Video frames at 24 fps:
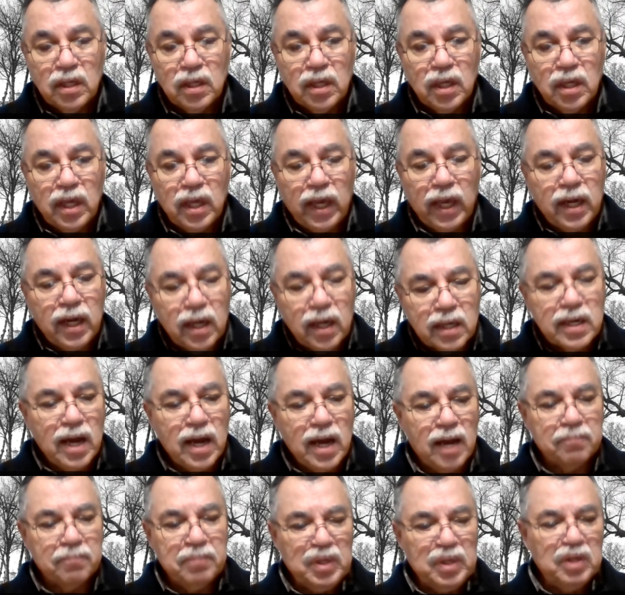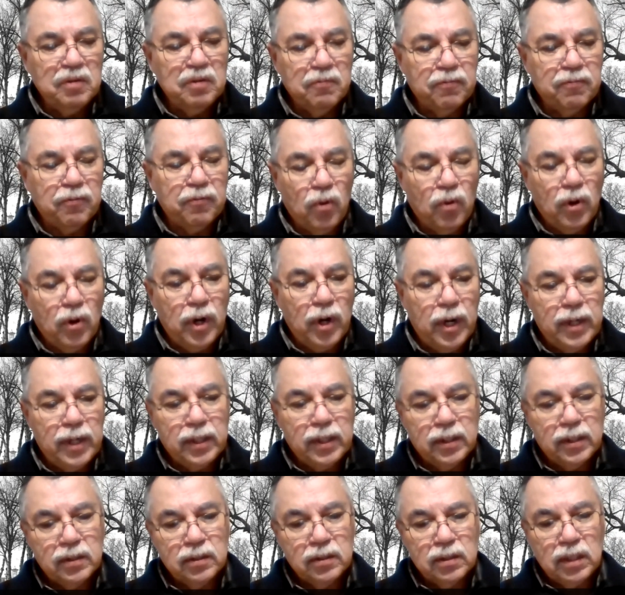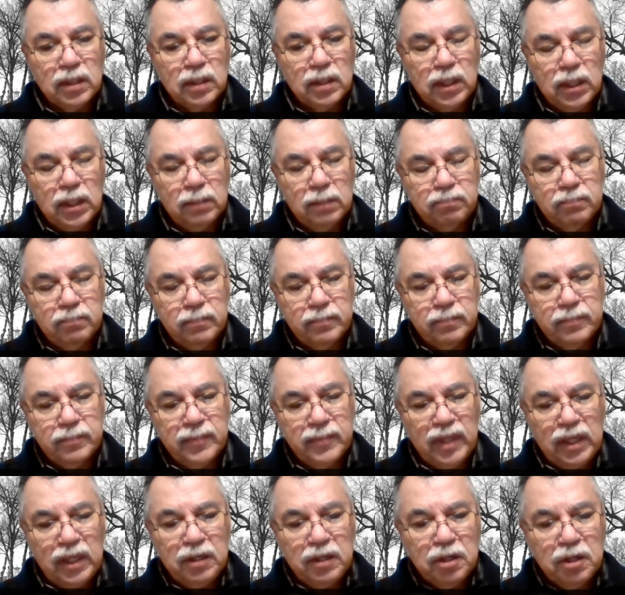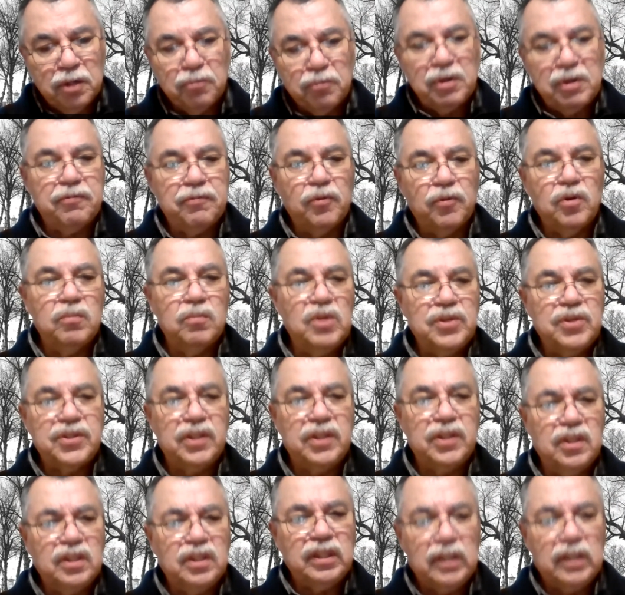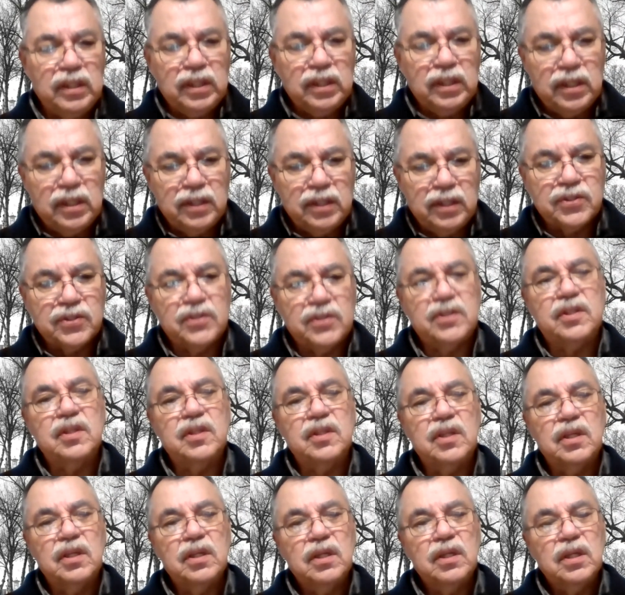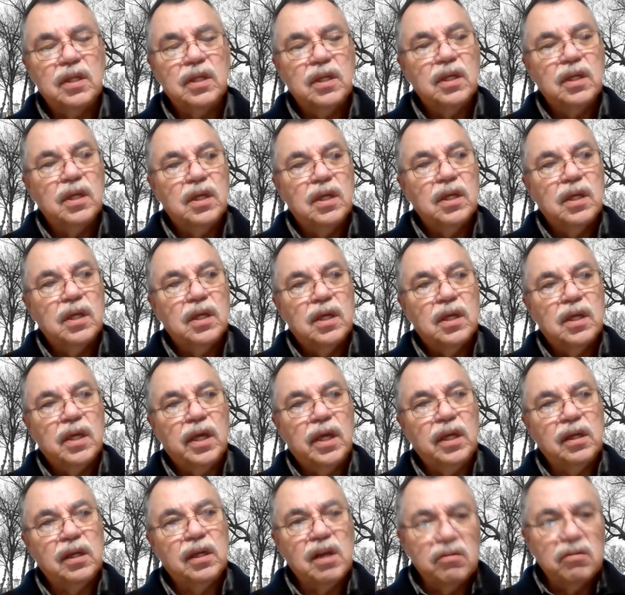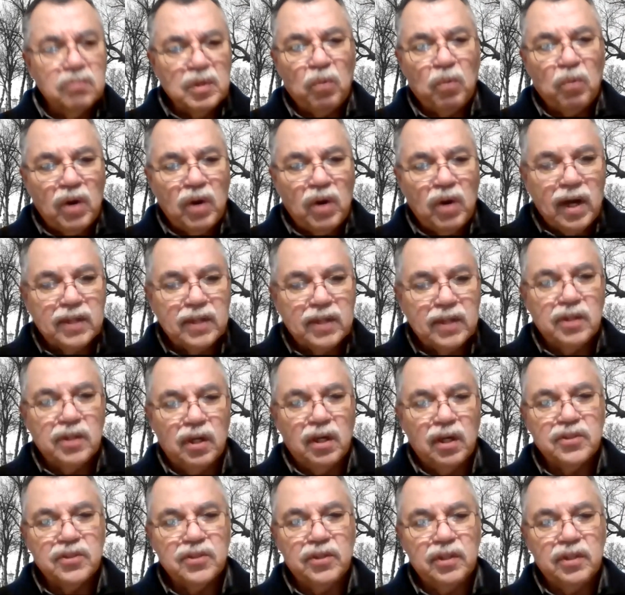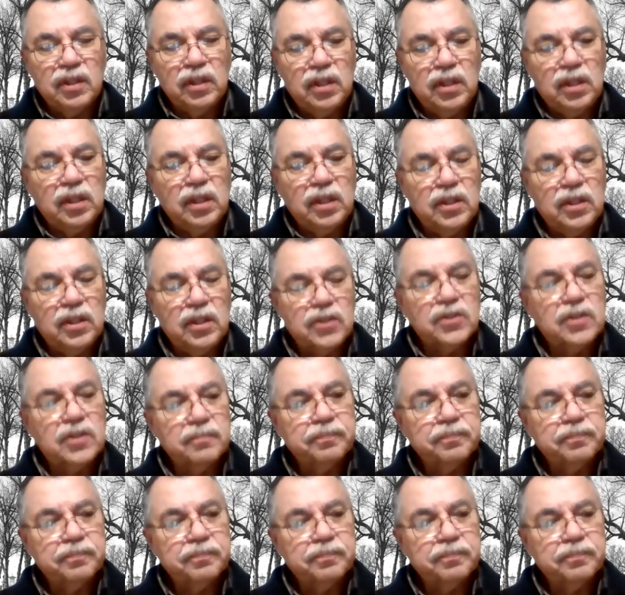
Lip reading: Had it not been for Indian reformers in the East and government watchdogs in the East,